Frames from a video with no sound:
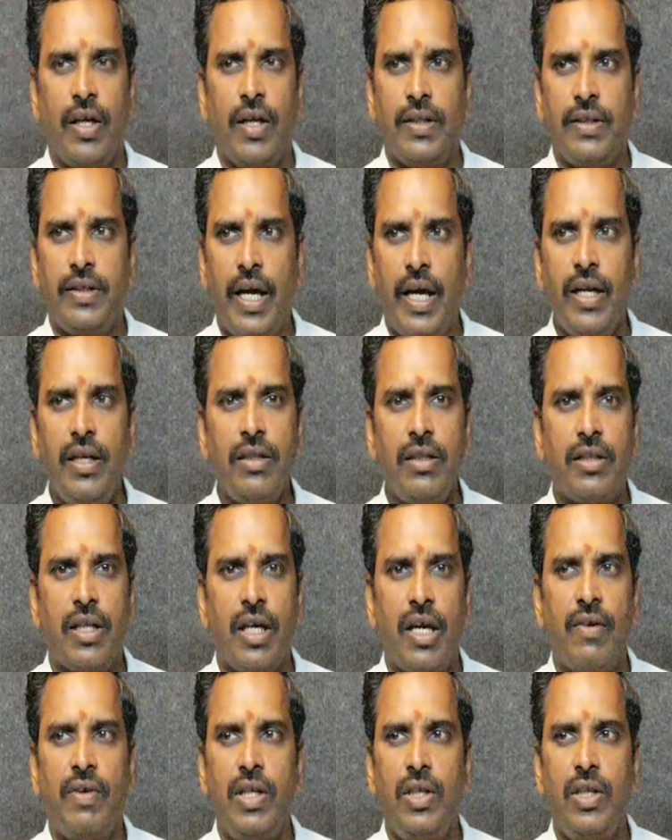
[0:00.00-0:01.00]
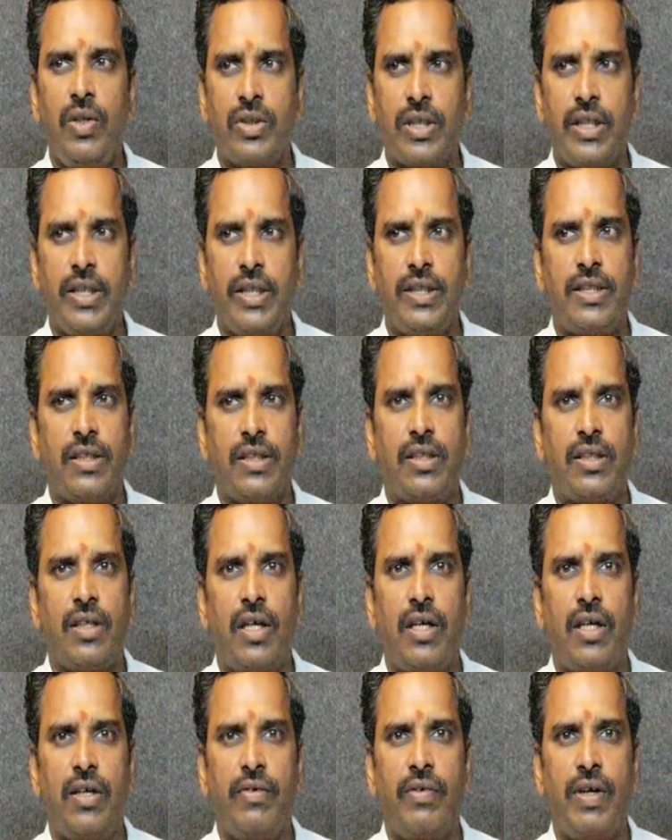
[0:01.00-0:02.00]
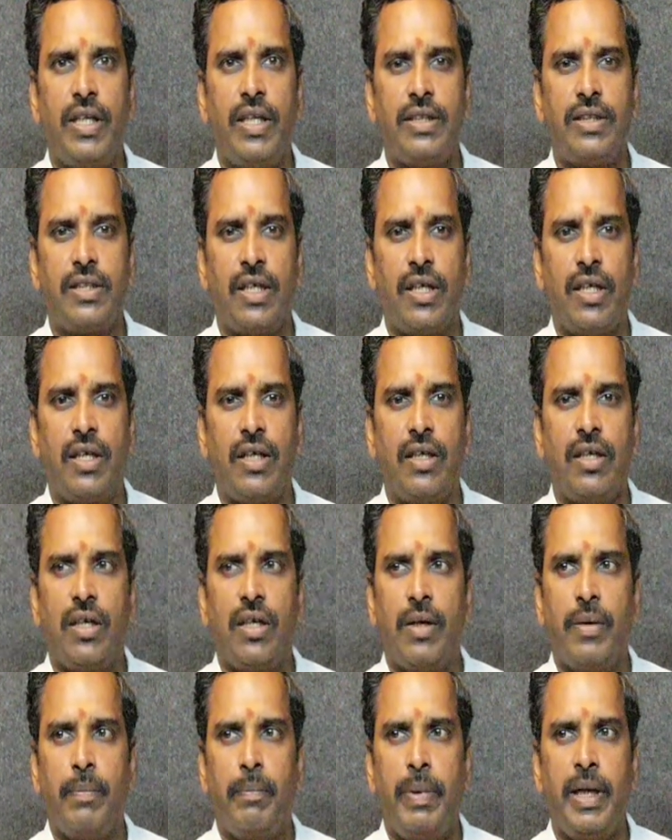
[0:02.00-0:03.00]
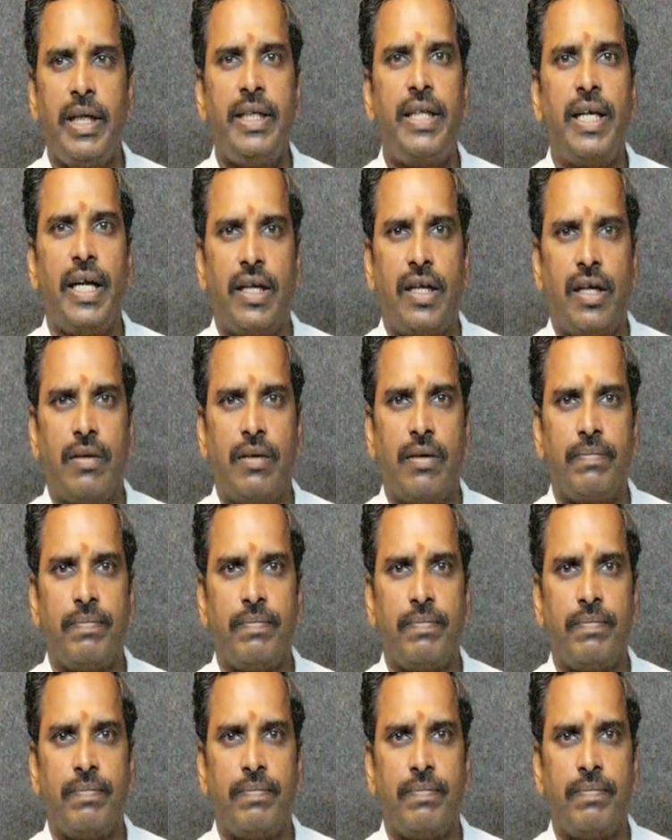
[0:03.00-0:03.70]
Then the evolution is the third one is big data.